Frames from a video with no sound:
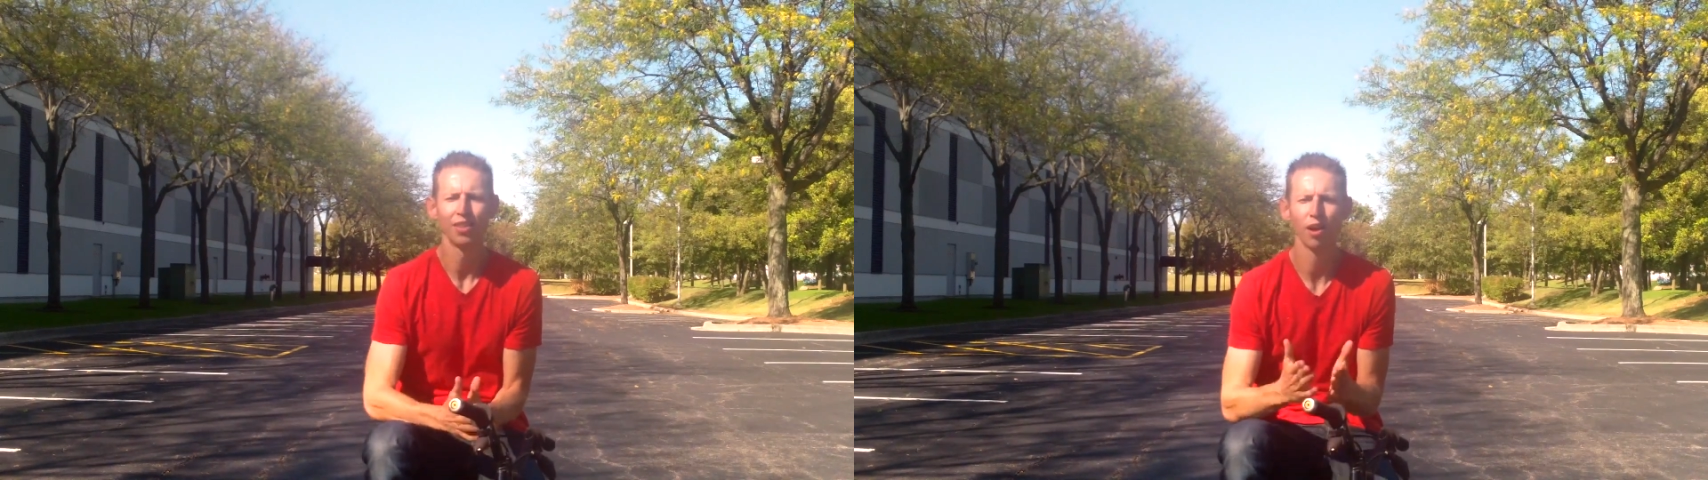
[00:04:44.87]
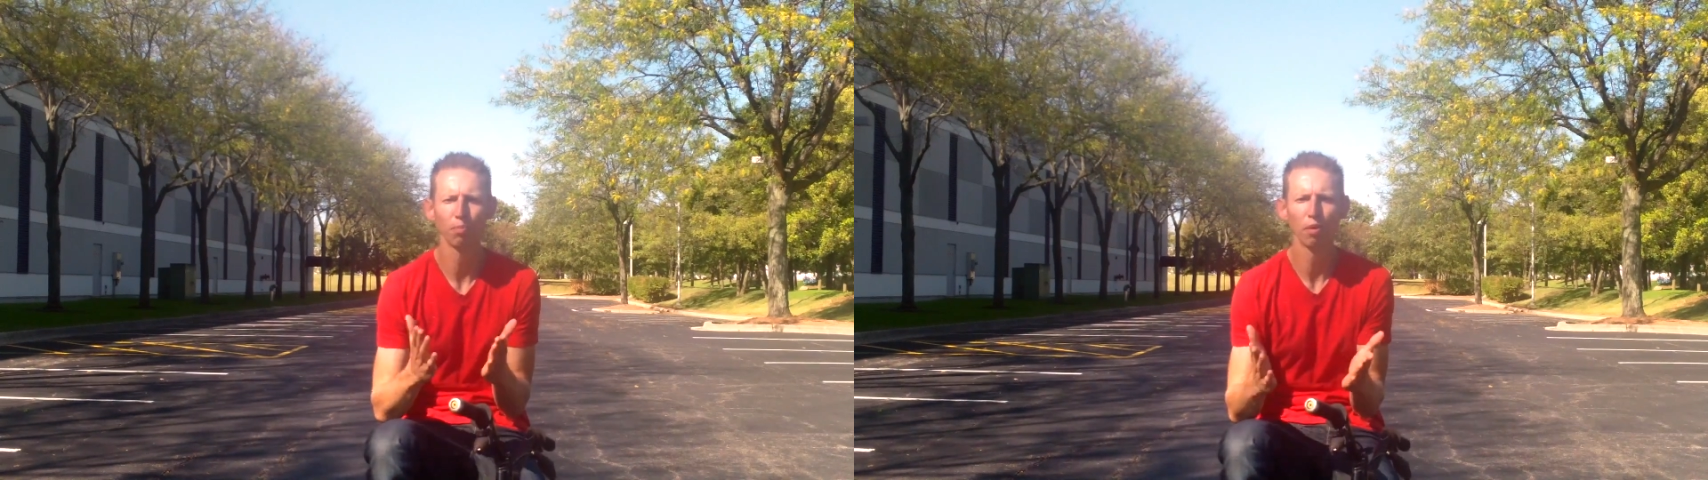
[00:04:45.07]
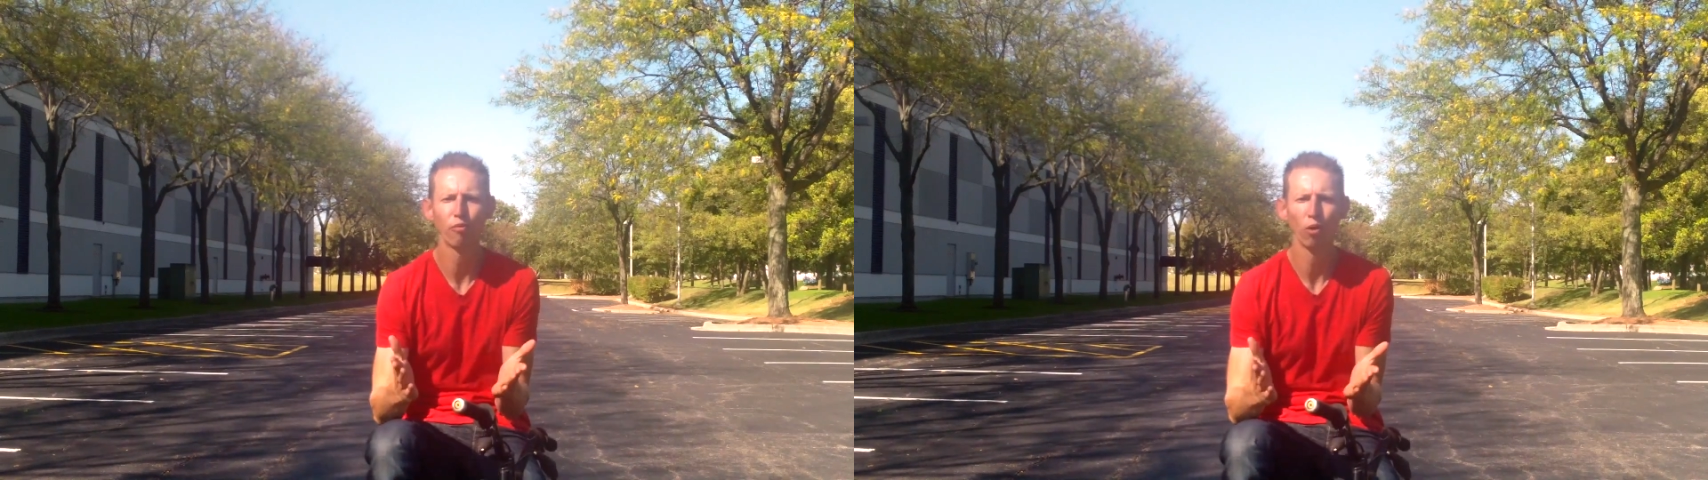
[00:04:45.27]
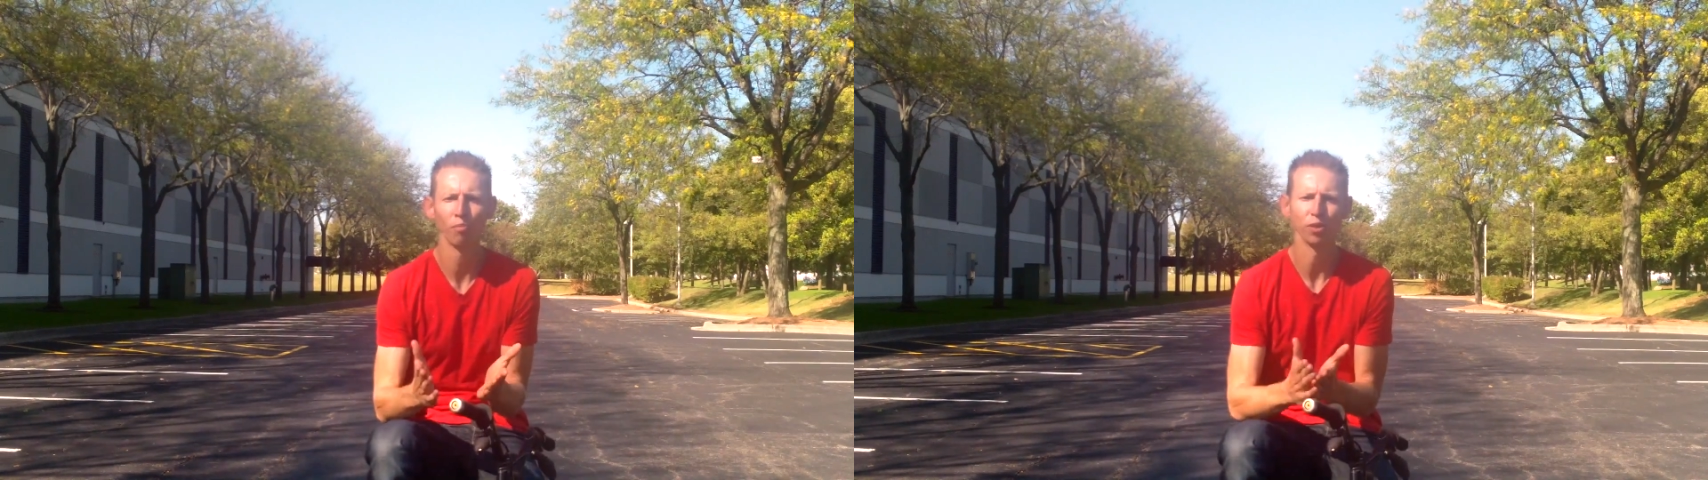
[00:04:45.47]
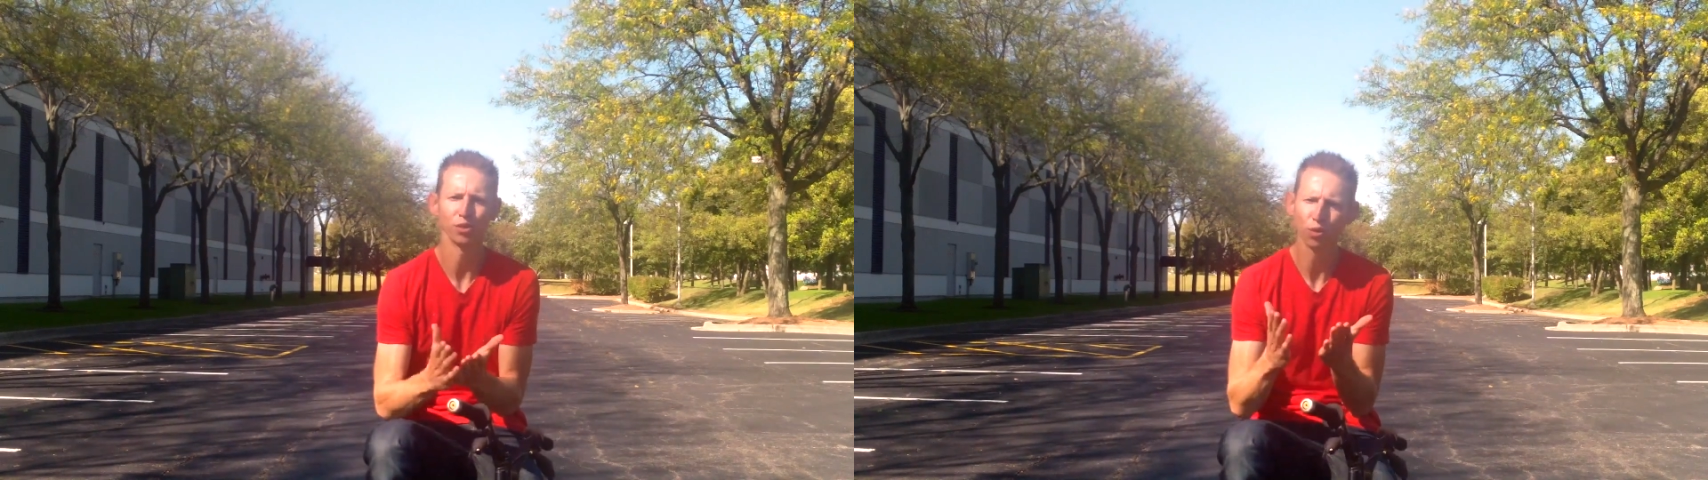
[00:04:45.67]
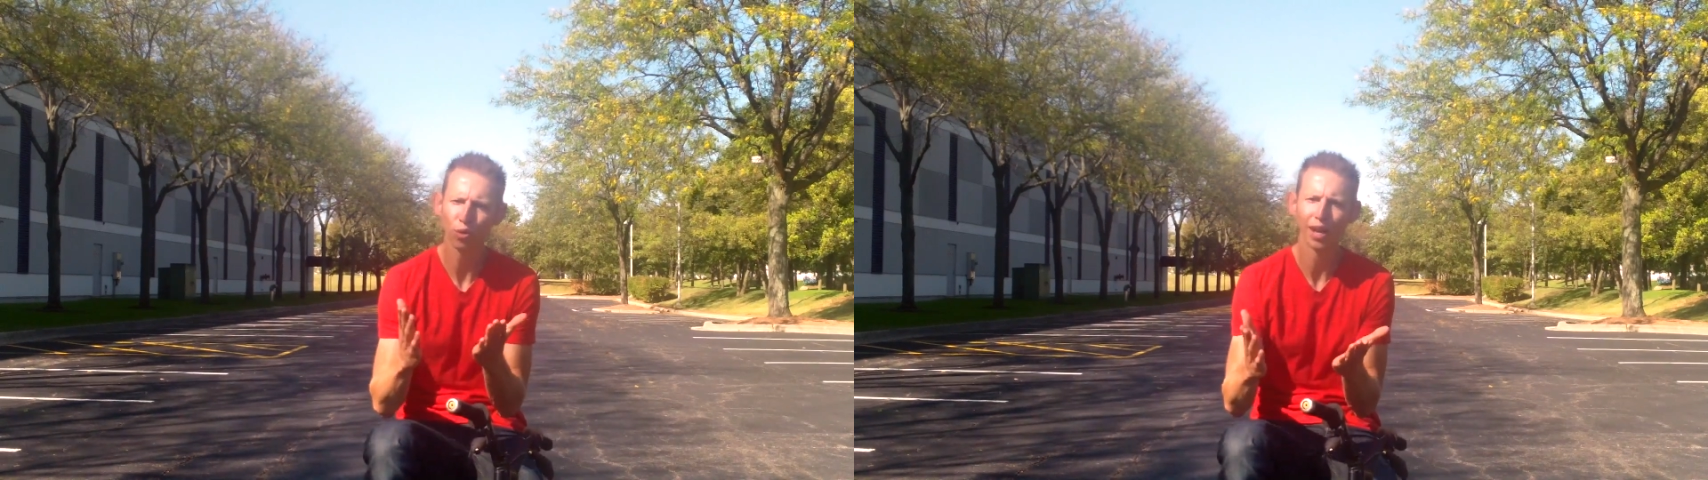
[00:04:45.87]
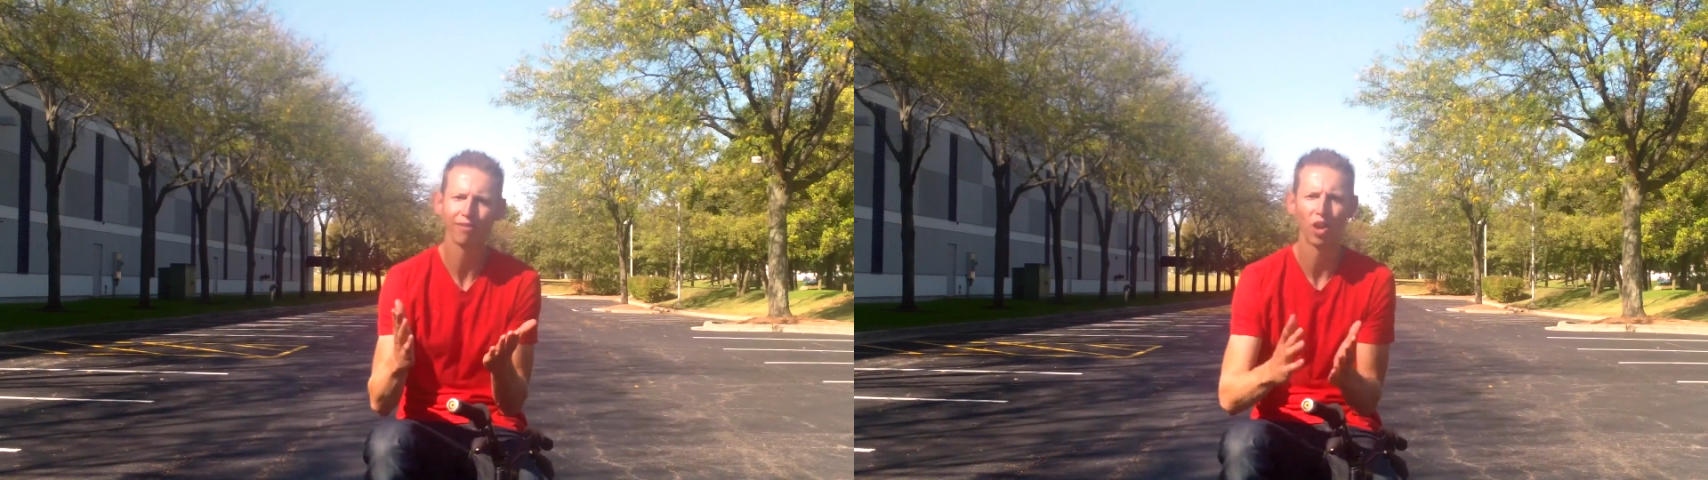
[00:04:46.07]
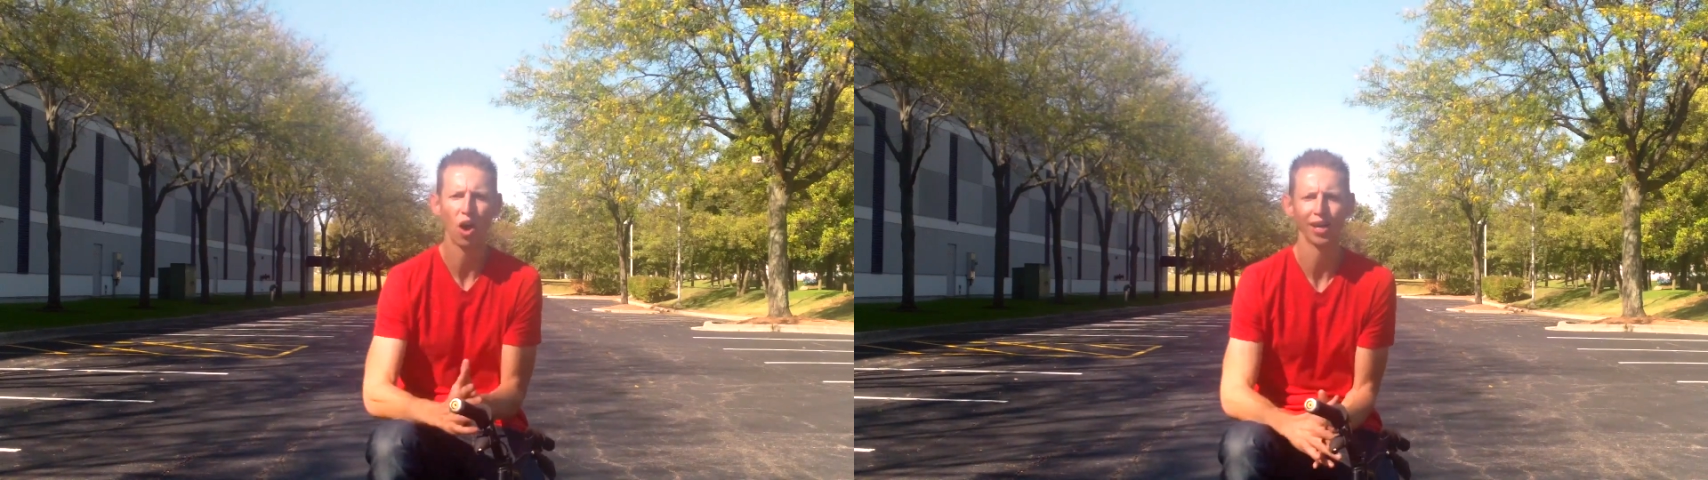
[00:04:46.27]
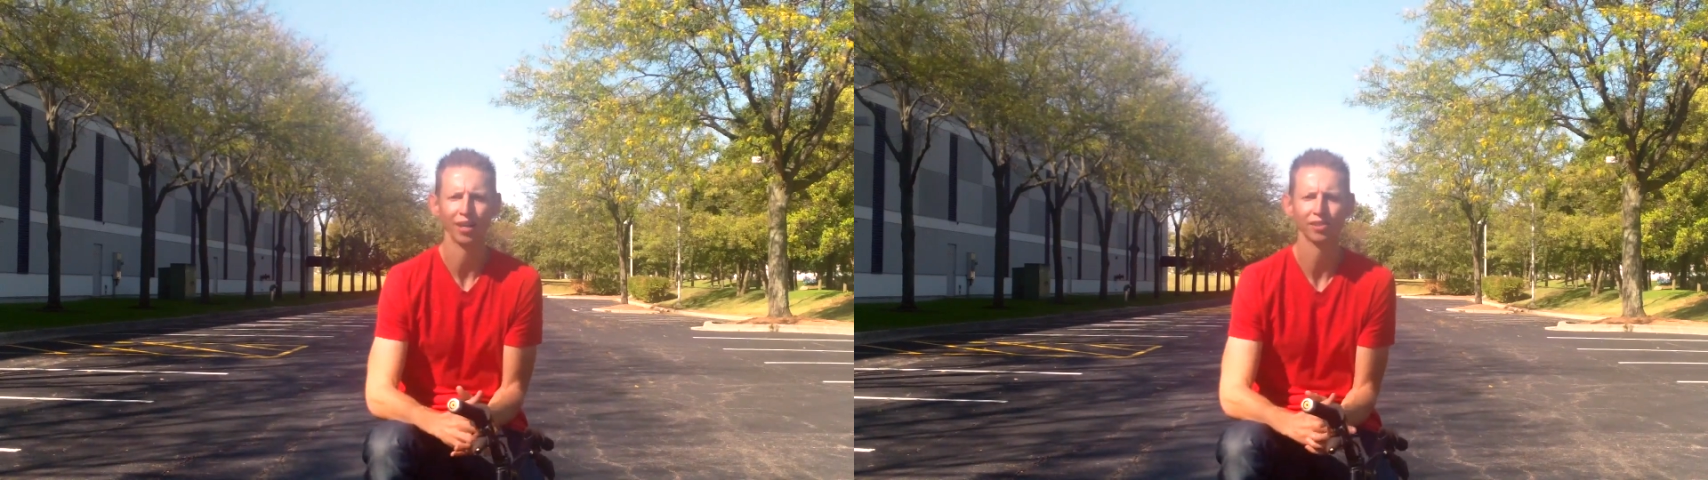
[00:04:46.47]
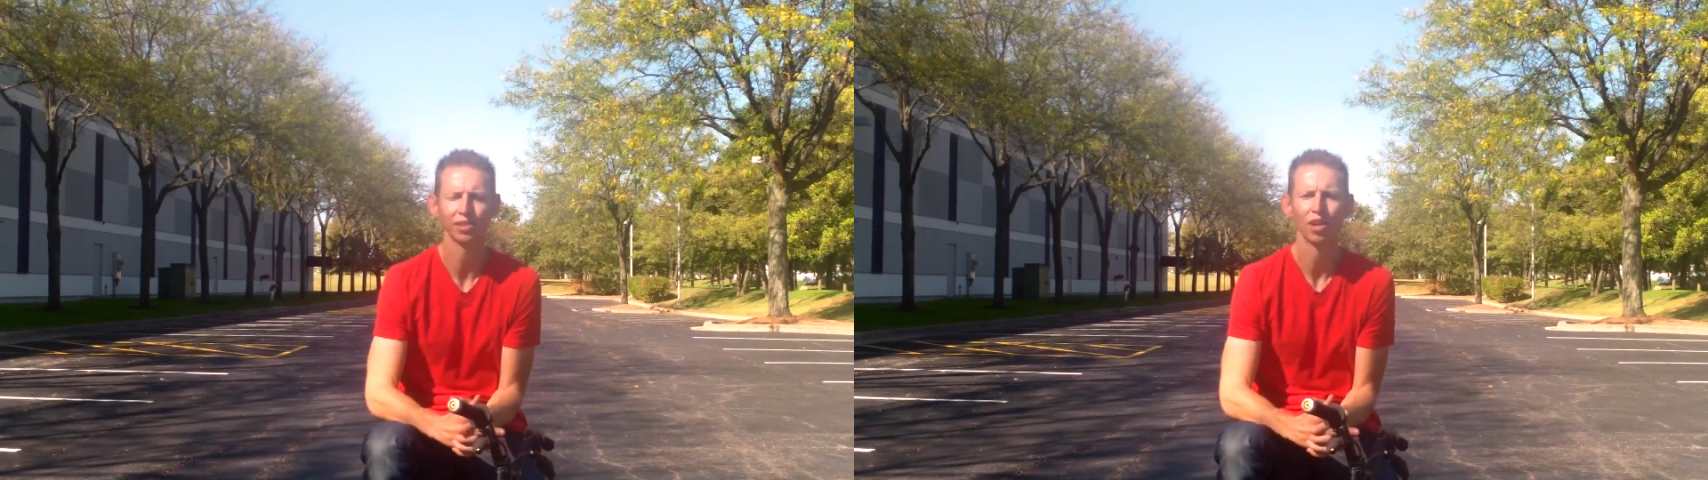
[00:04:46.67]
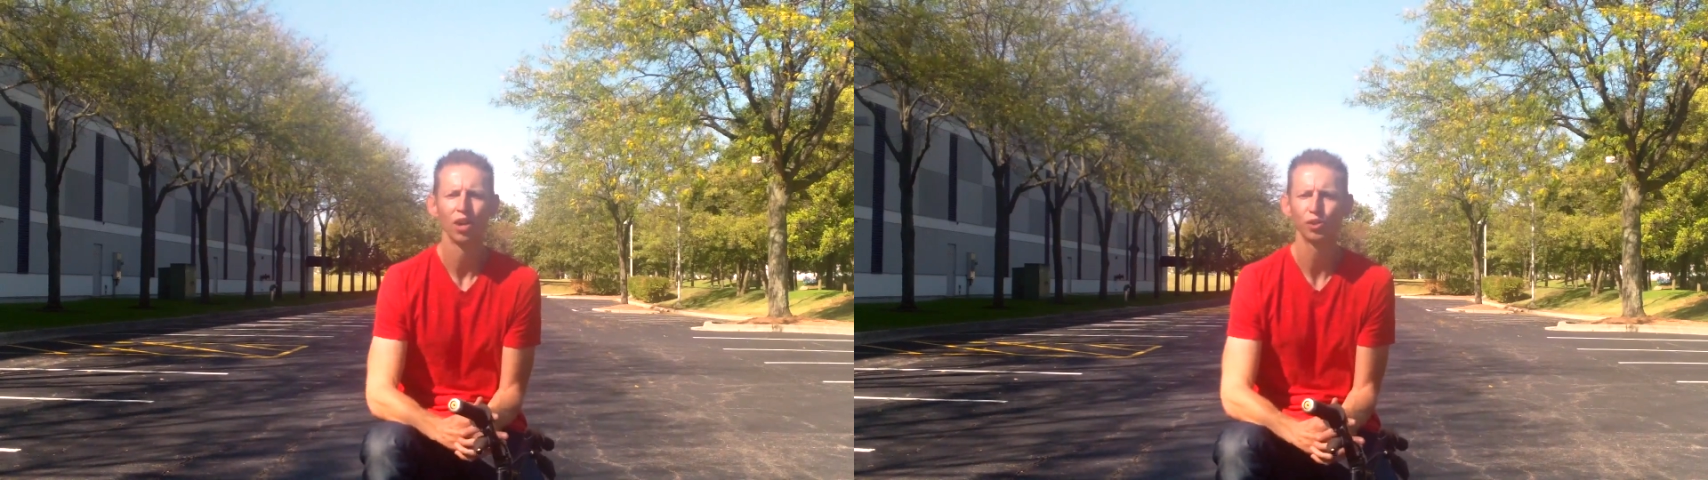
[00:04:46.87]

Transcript: They are performers who crave an audience.